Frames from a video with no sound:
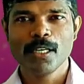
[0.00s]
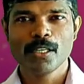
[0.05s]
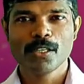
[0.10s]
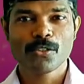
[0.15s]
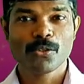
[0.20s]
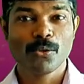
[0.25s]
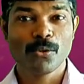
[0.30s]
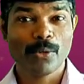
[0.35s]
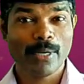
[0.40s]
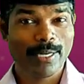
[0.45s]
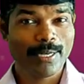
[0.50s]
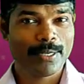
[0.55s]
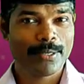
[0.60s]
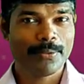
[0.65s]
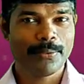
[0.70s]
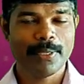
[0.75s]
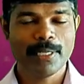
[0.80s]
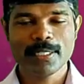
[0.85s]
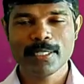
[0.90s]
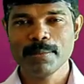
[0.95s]
So in
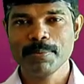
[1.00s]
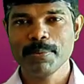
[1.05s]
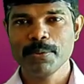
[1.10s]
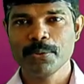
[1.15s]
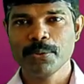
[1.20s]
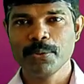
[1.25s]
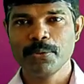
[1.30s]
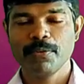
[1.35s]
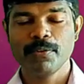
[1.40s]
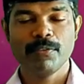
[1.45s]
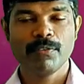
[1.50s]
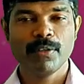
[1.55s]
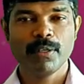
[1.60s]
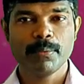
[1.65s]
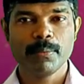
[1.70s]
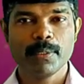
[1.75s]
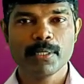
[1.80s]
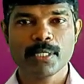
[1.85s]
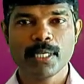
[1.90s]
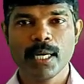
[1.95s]
today's episode we will
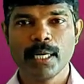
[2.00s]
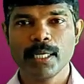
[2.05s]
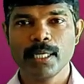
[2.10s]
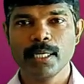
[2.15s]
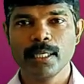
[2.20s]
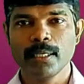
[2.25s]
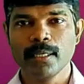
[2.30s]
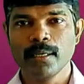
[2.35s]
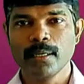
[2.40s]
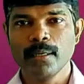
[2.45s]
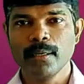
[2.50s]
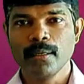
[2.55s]
be